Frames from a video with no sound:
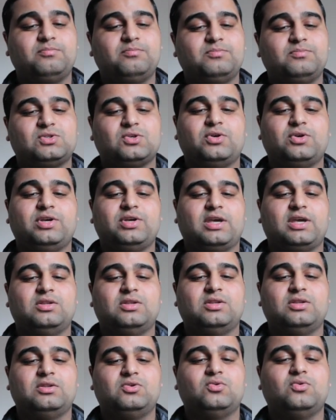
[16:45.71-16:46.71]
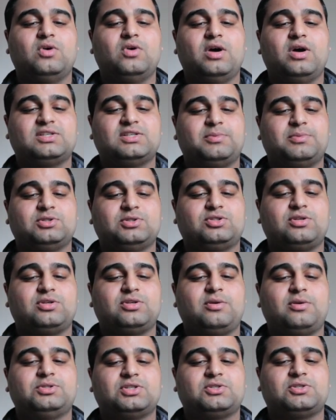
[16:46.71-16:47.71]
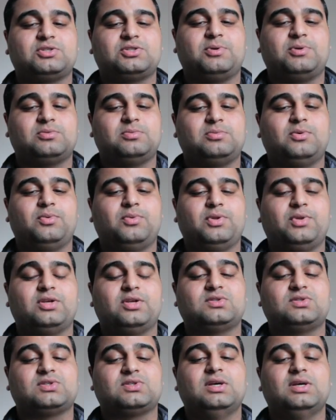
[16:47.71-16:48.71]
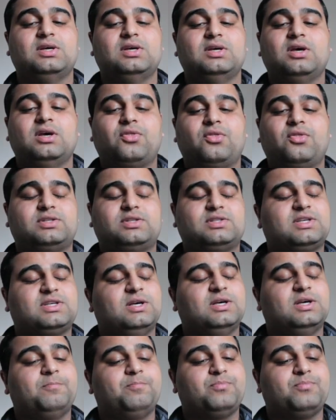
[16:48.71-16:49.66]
so he can do as much damage as possible with his third skill.